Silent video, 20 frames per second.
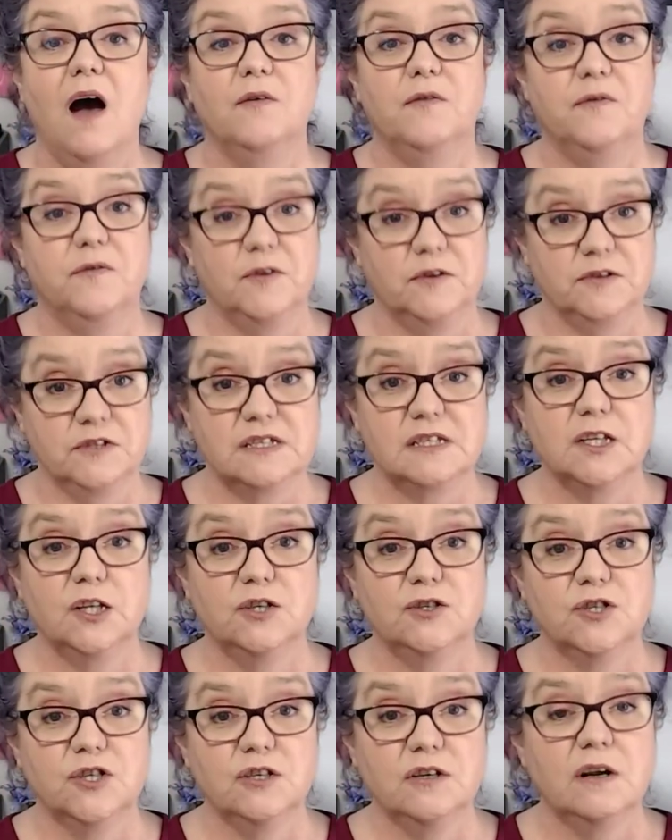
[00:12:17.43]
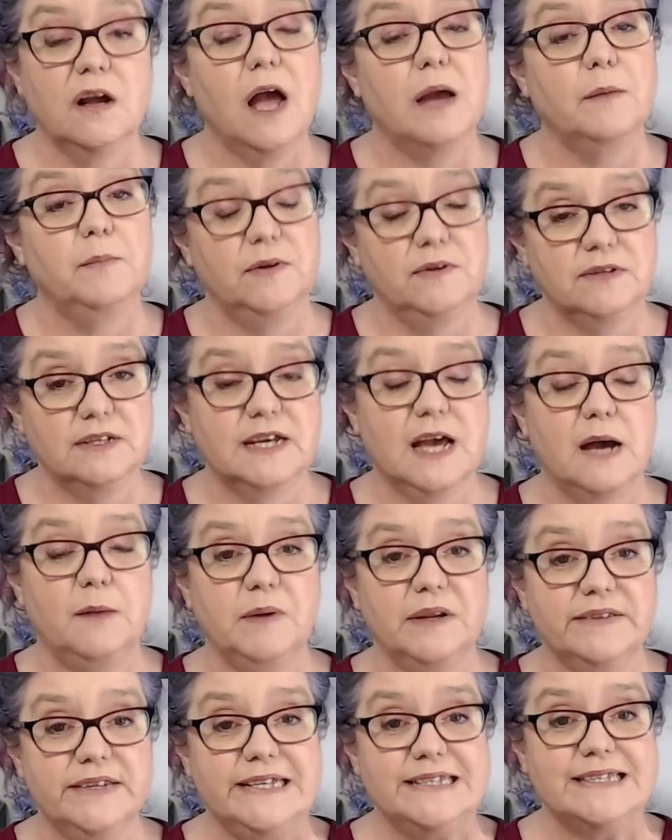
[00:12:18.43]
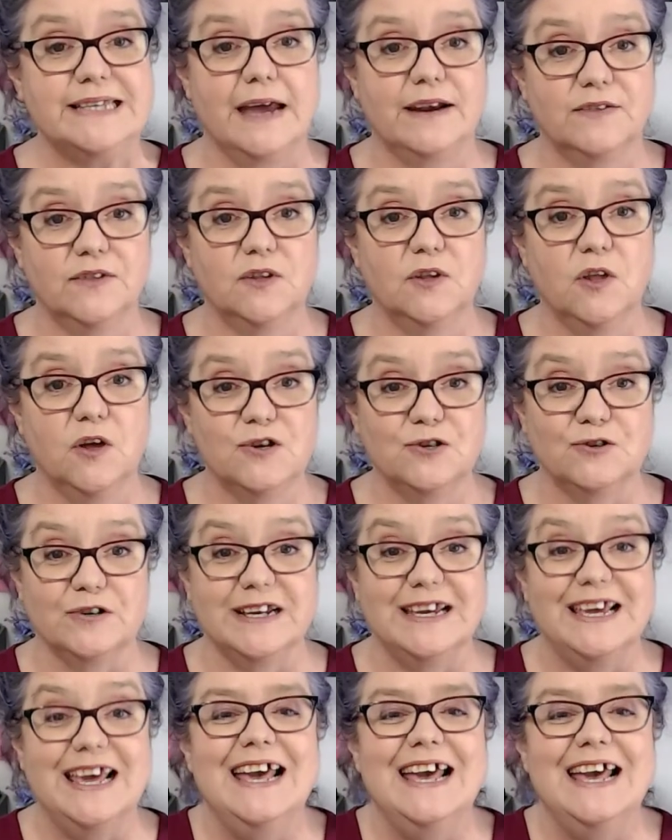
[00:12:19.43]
Full disclosure, I pulled a couple of these out of the laundry,